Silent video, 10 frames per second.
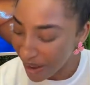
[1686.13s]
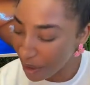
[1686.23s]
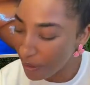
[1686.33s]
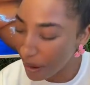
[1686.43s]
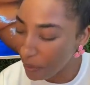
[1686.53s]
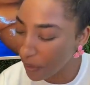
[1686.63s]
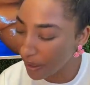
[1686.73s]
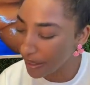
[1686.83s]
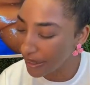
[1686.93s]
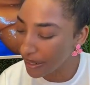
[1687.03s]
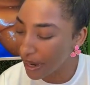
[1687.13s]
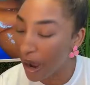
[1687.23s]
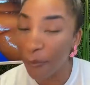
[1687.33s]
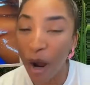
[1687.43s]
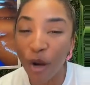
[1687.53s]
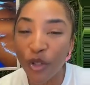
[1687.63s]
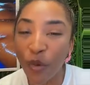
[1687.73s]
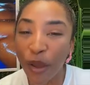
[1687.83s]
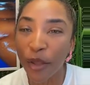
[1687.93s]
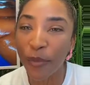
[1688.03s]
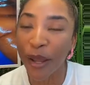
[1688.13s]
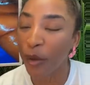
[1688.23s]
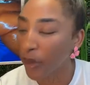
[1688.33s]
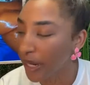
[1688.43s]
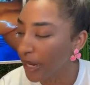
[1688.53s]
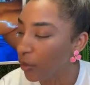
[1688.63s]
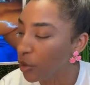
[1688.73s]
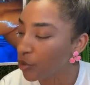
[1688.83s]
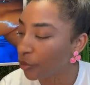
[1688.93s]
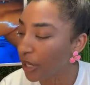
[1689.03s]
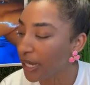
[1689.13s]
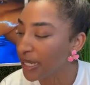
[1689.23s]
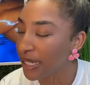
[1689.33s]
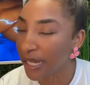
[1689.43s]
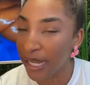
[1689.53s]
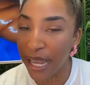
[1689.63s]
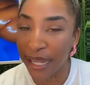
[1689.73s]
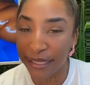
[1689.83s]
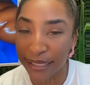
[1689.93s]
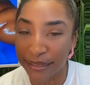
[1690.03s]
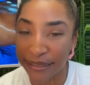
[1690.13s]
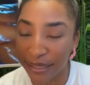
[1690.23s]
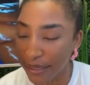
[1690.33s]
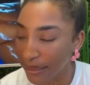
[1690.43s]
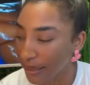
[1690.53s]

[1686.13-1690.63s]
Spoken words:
Are you at work? How's the weather, by the way? It was rainy today and yesterday.